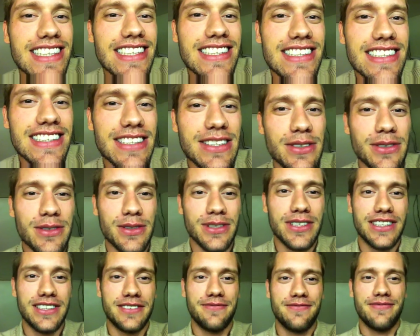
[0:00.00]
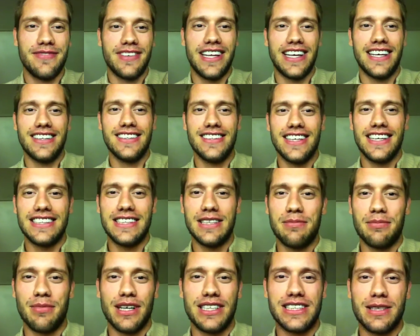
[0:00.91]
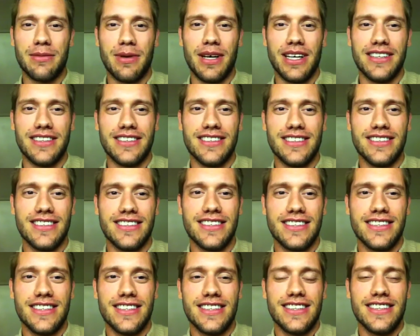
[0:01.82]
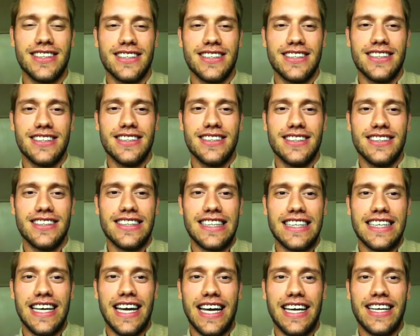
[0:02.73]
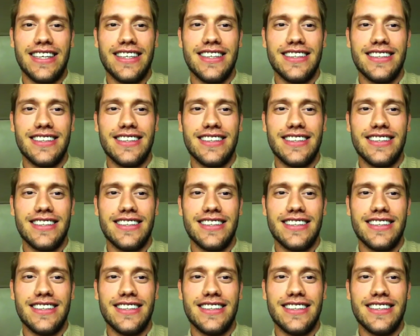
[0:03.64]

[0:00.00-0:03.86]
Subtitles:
This is awkward. Yeah, I didn't press the button. Okay.